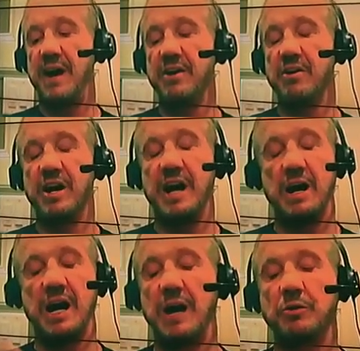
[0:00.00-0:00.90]
came down
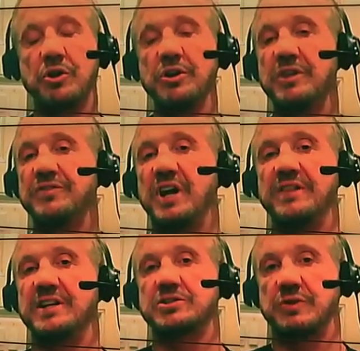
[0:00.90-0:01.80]
here, and I couldn't
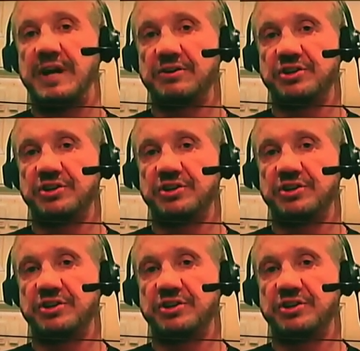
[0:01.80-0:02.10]
have done this